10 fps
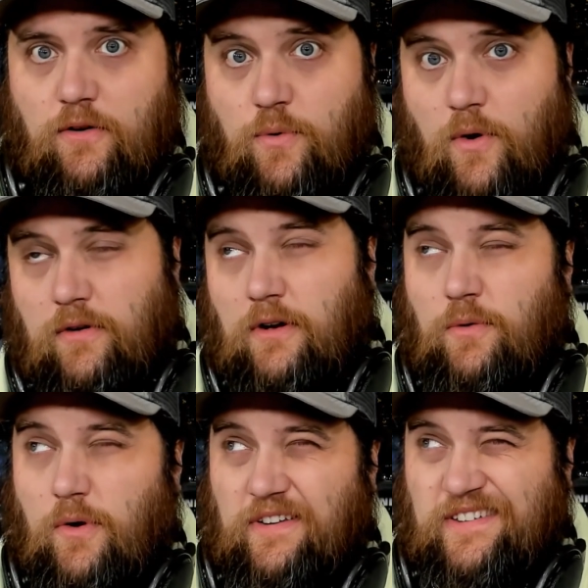quote
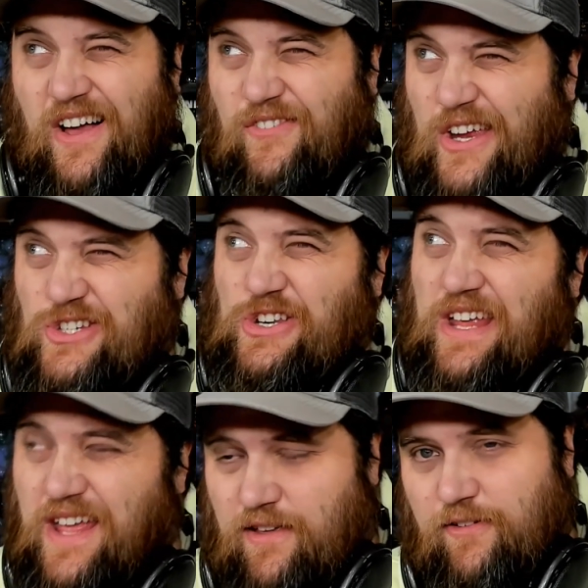unquote
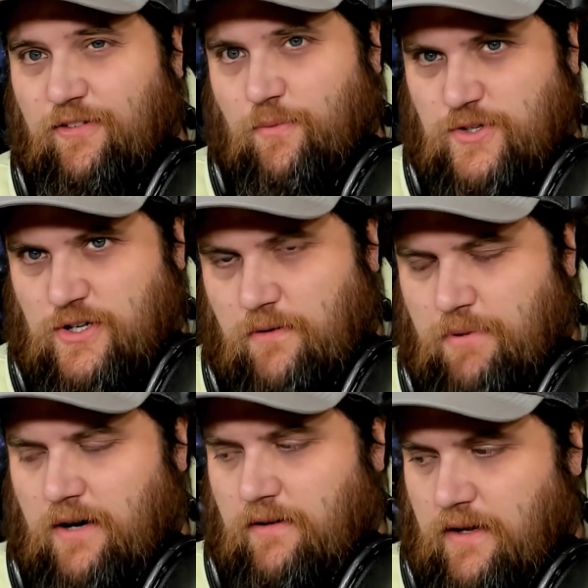Salvationists, which are
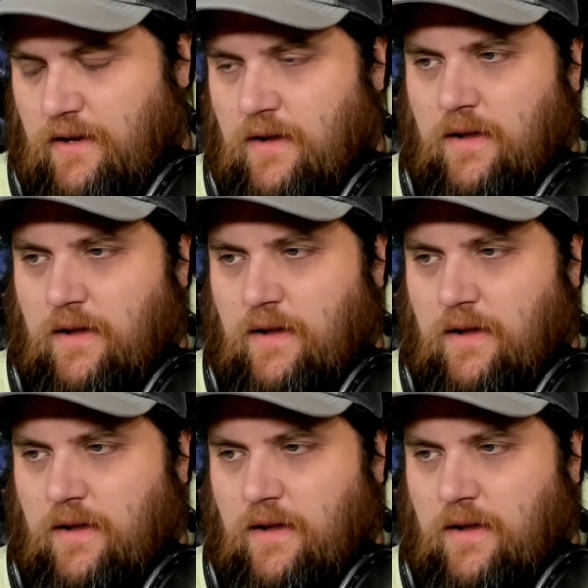apparently